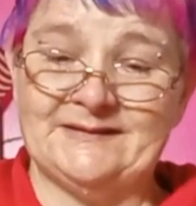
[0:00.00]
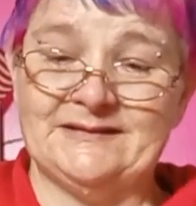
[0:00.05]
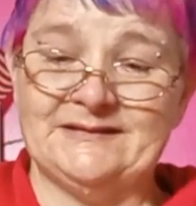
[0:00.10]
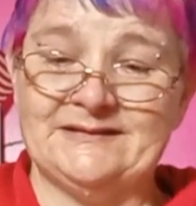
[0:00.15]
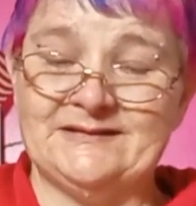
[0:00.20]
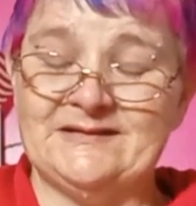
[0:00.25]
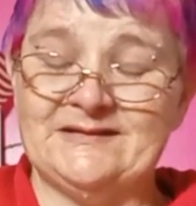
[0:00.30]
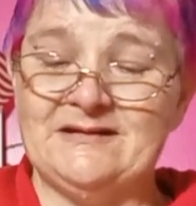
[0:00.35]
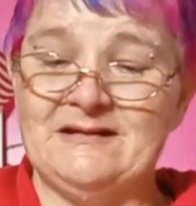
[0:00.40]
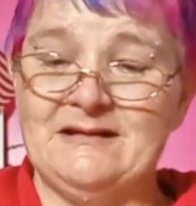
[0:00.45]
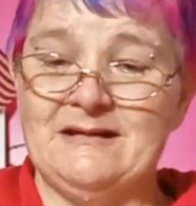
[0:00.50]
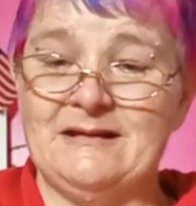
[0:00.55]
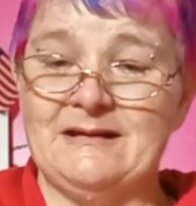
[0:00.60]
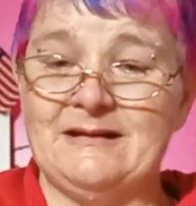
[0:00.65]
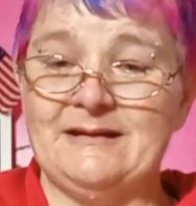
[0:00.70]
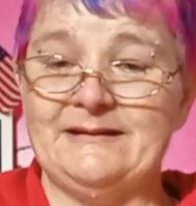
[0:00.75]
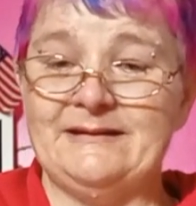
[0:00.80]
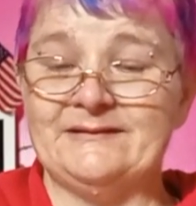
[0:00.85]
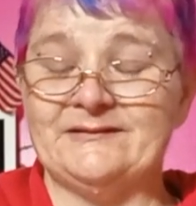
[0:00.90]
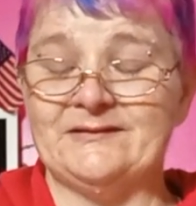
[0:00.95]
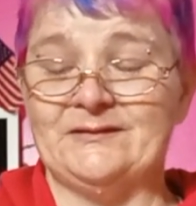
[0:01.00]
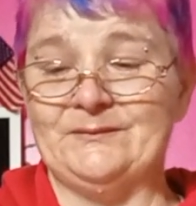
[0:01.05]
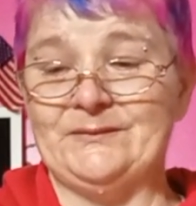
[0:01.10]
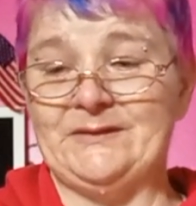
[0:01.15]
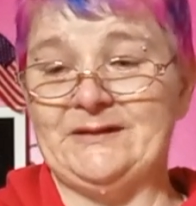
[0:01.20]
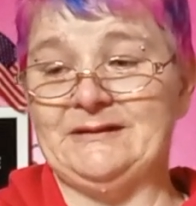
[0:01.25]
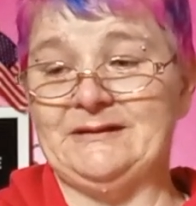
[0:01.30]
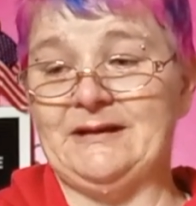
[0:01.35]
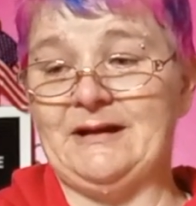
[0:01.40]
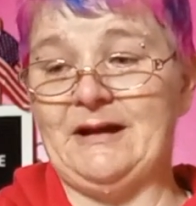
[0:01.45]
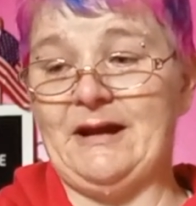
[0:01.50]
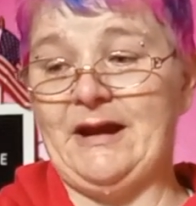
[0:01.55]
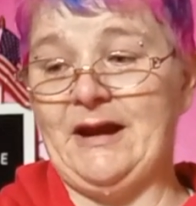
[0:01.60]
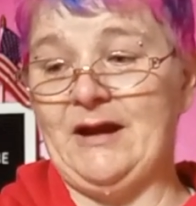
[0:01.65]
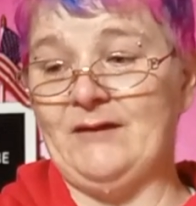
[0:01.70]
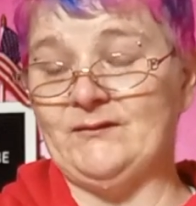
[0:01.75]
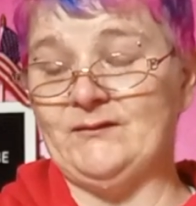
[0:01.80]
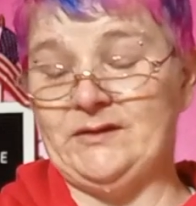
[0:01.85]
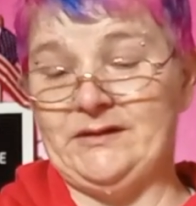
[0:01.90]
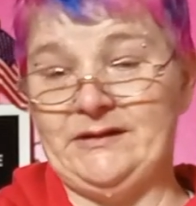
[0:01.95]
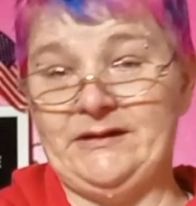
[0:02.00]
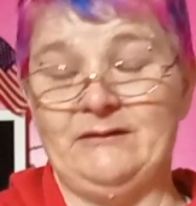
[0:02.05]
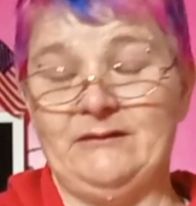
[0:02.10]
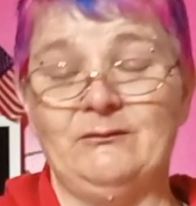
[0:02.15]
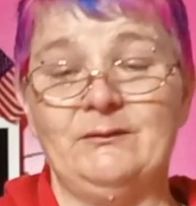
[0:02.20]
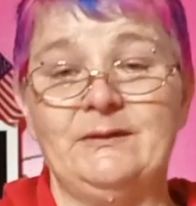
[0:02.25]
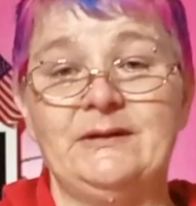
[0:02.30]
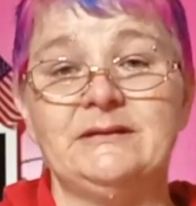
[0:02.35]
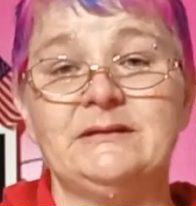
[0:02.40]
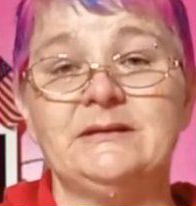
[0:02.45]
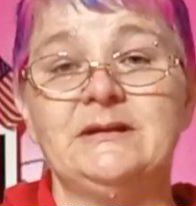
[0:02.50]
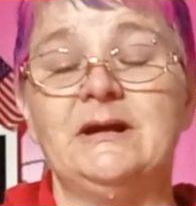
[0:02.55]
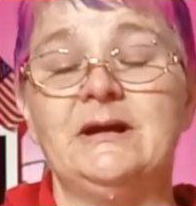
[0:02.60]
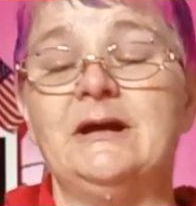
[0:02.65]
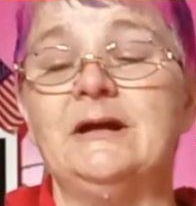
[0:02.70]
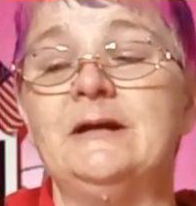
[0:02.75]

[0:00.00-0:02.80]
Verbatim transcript: This is something that I have to deal with.